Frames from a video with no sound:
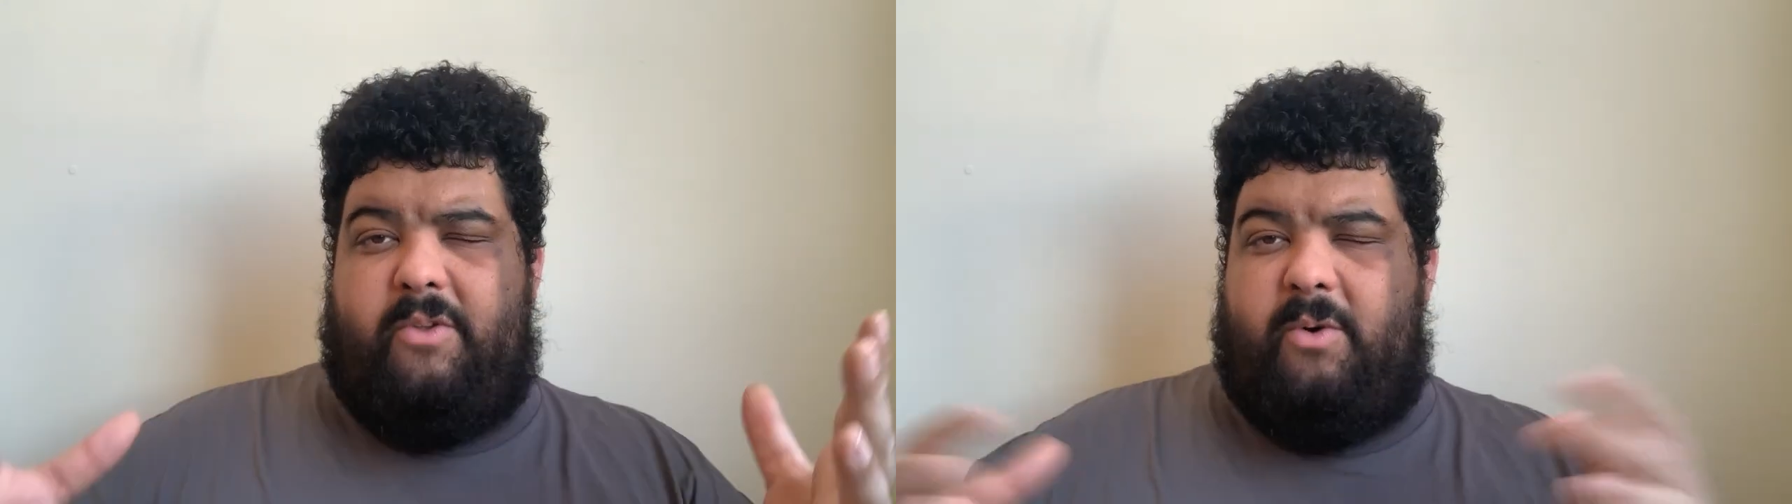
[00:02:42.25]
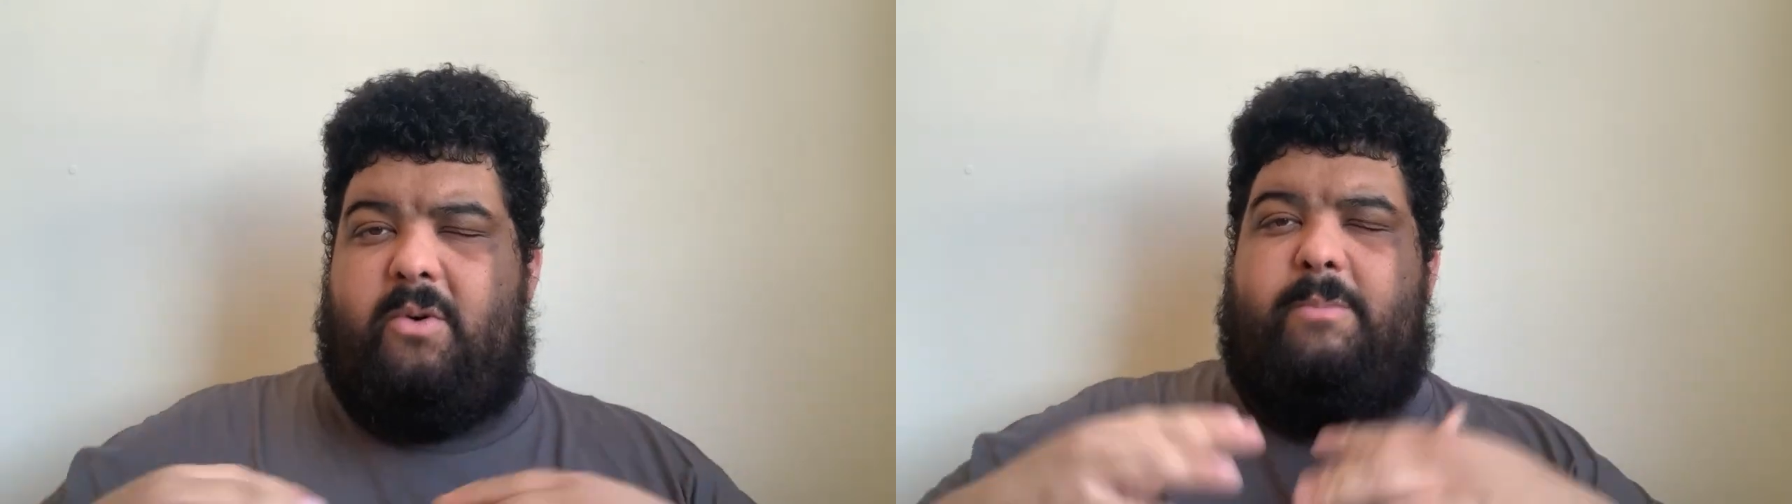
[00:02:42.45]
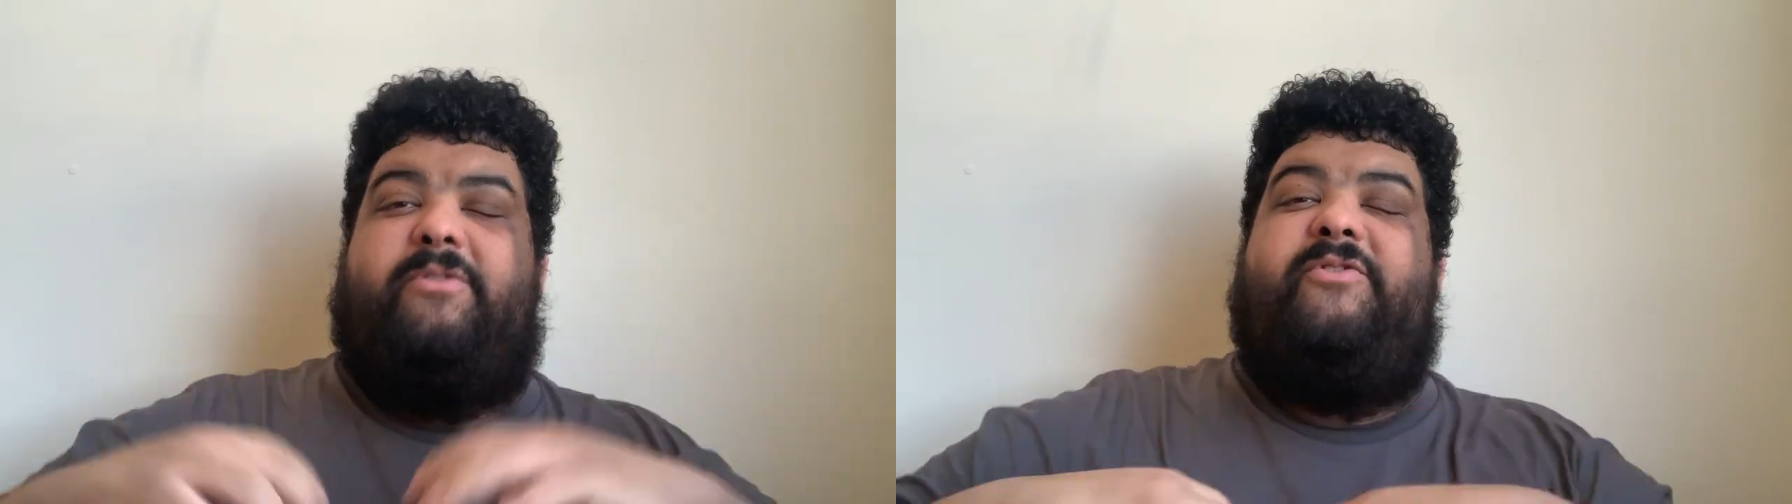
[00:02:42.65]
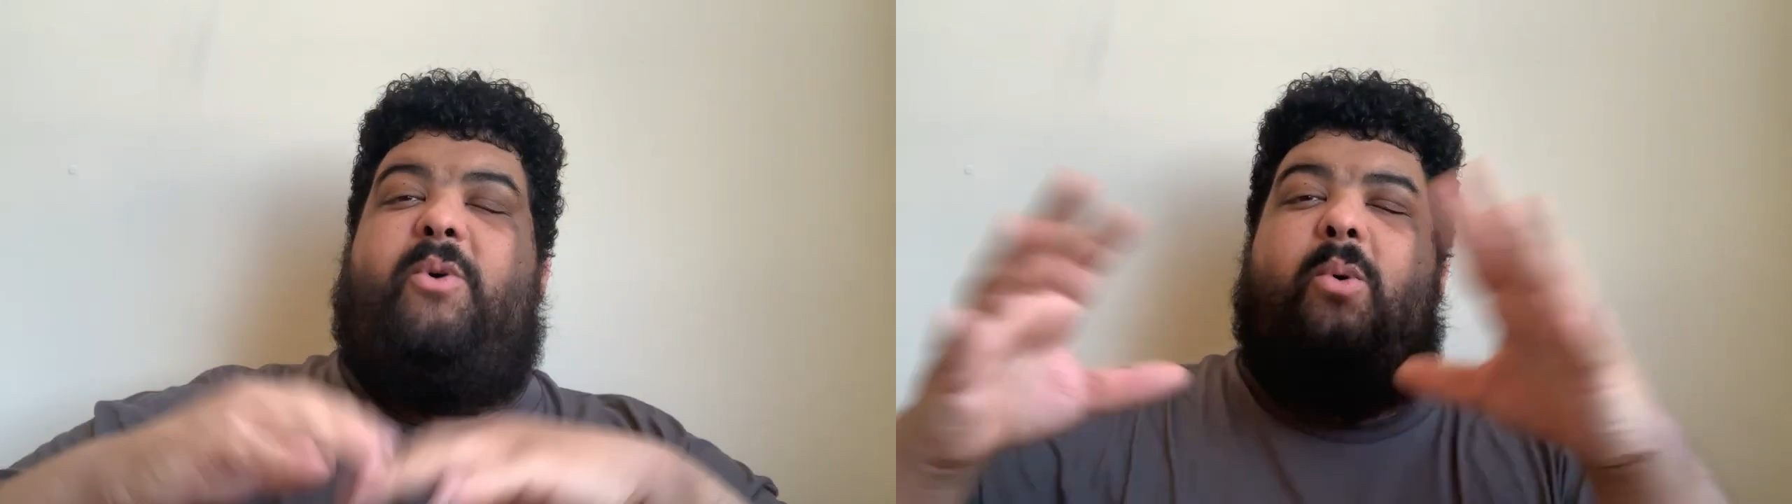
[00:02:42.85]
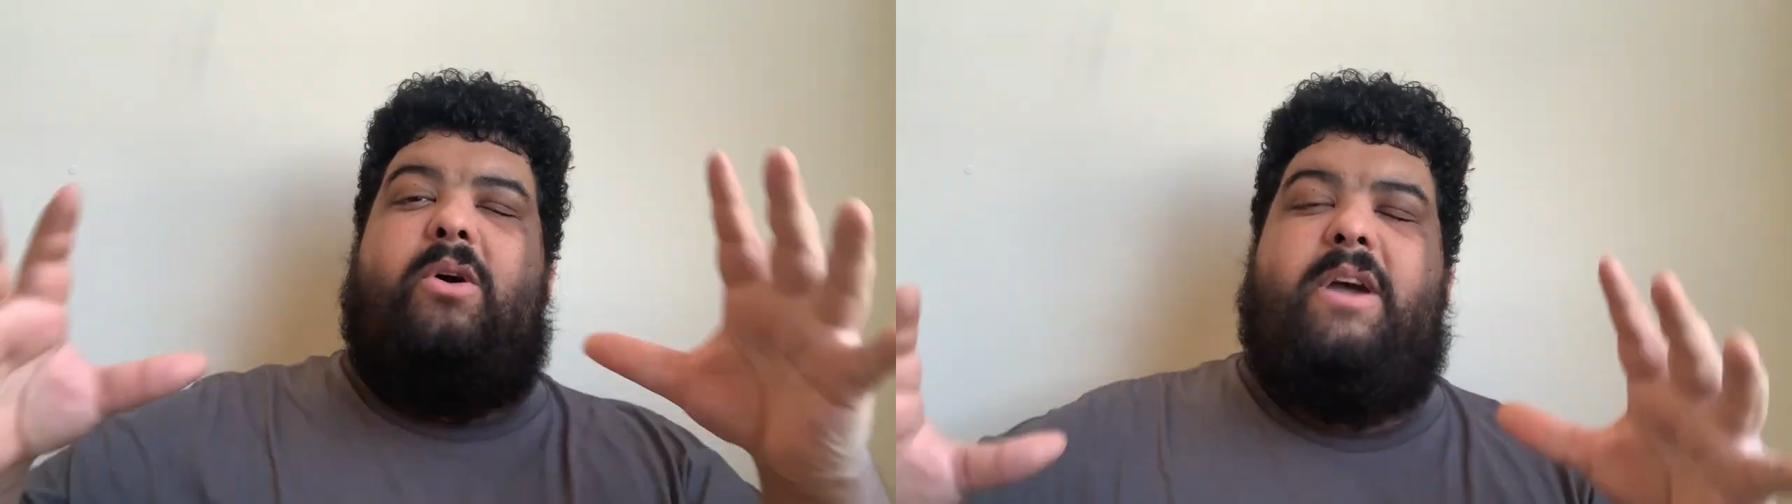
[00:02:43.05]
the world
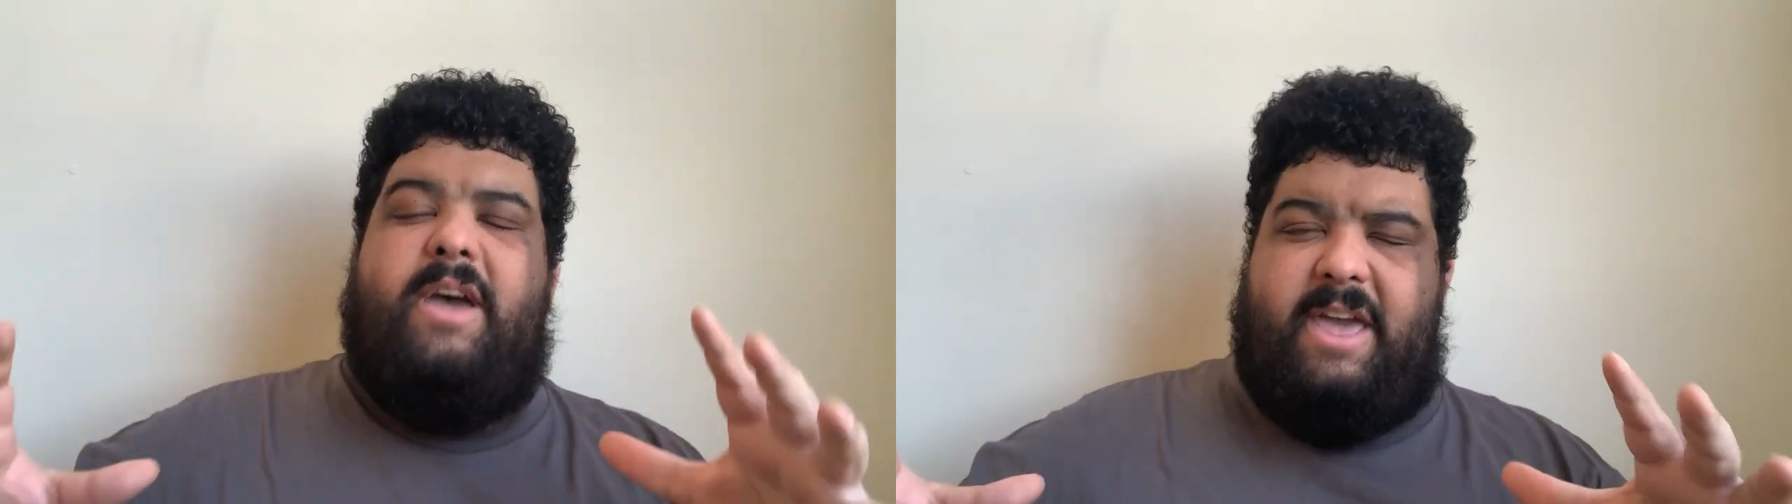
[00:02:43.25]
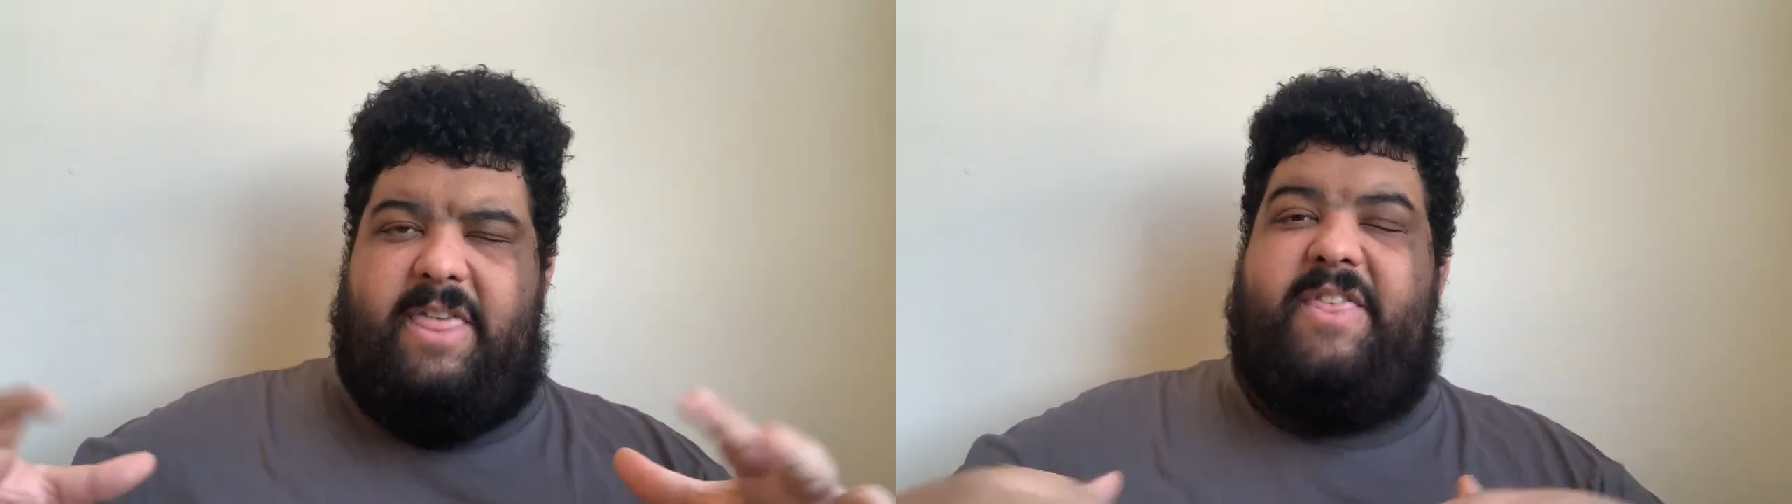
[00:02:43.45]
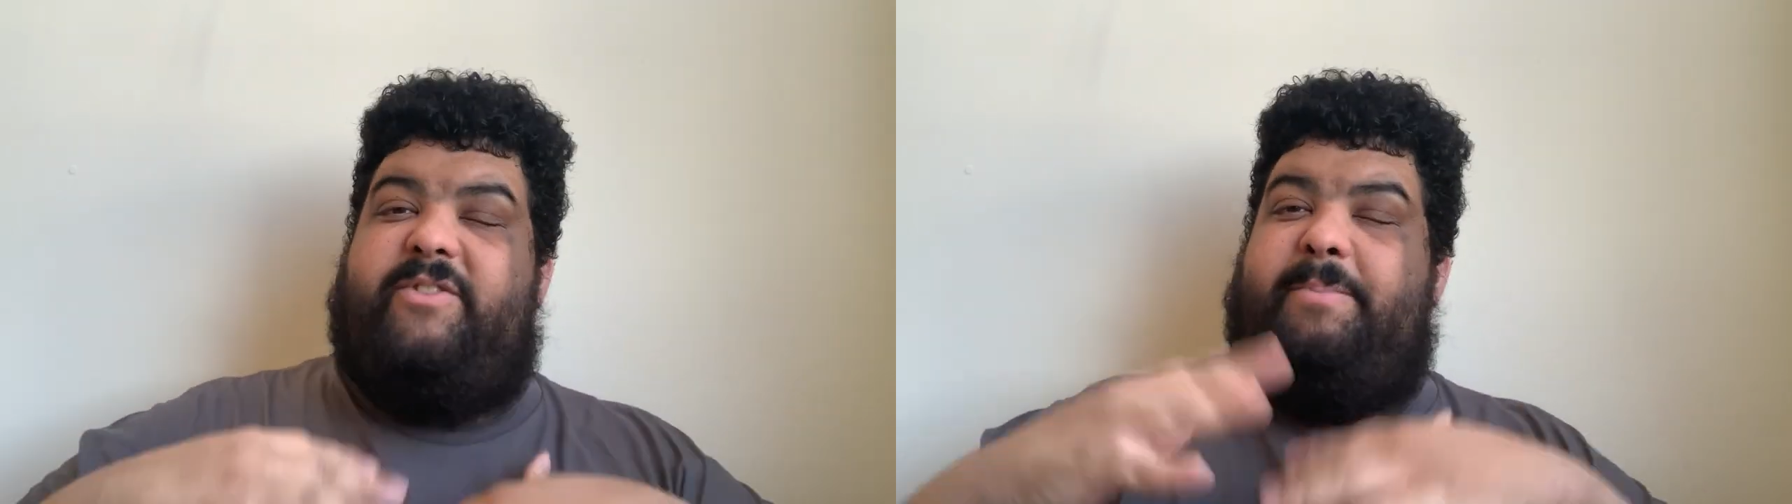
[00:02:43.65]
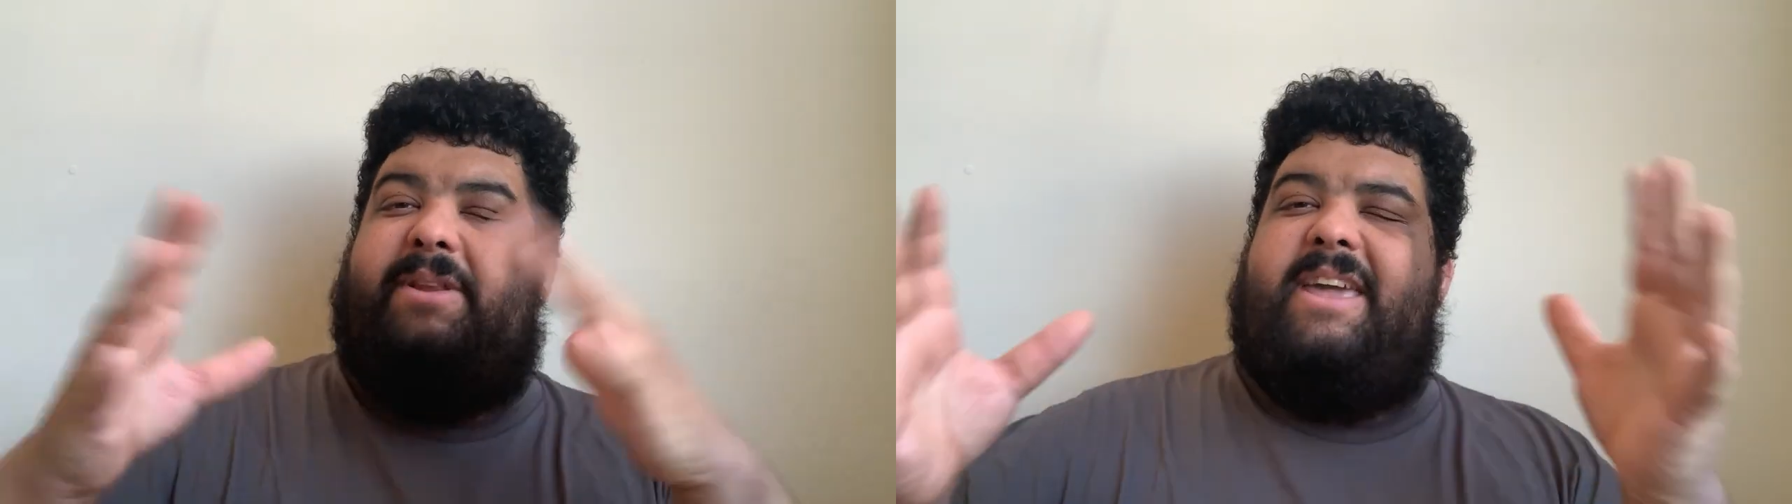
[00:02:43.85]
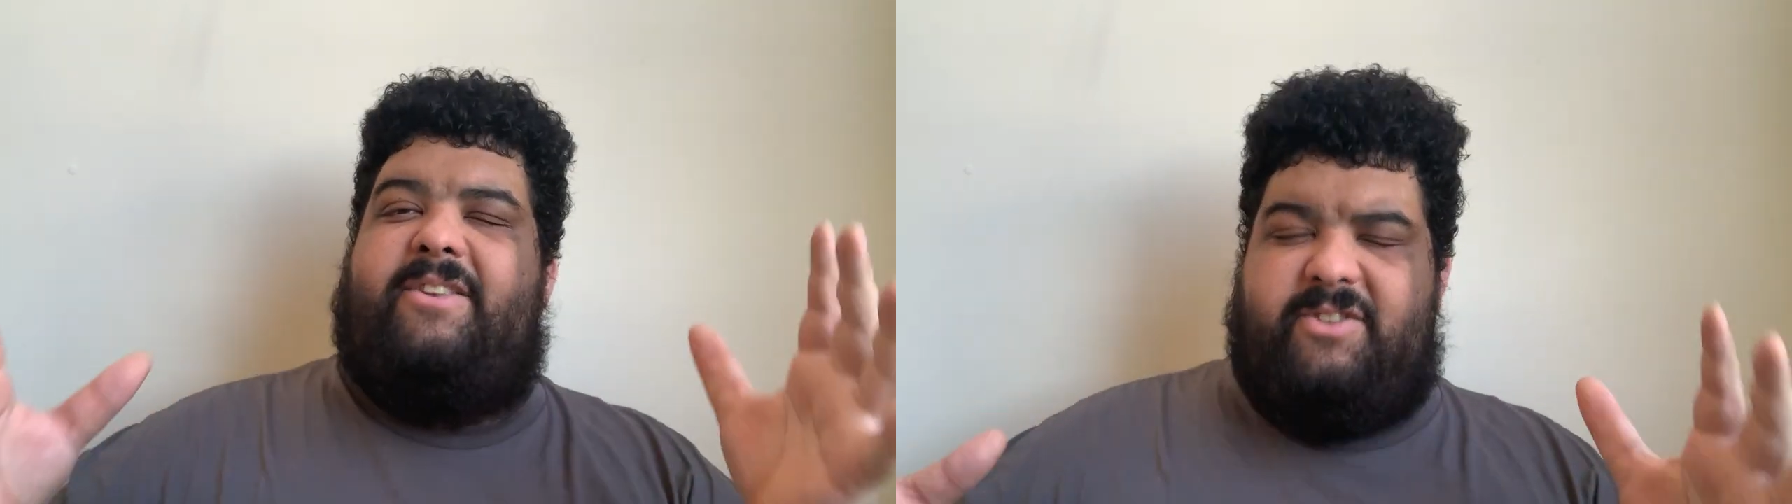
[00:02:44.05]
before this
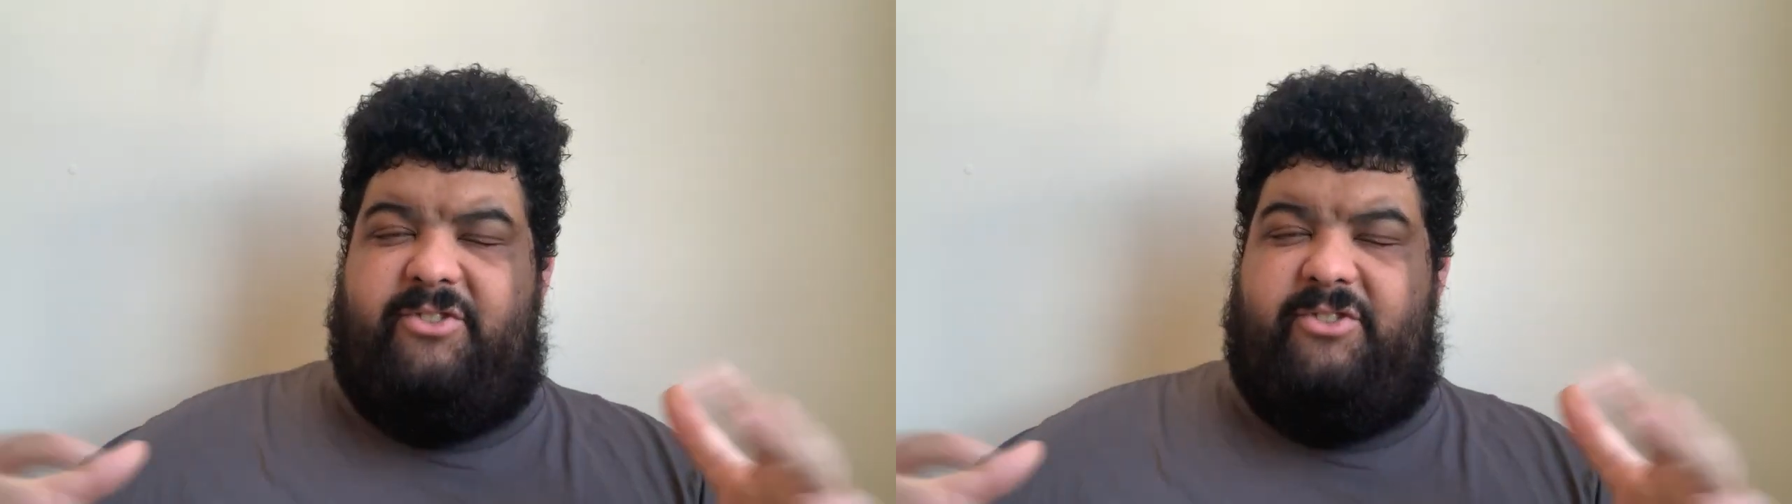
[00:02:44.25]
place,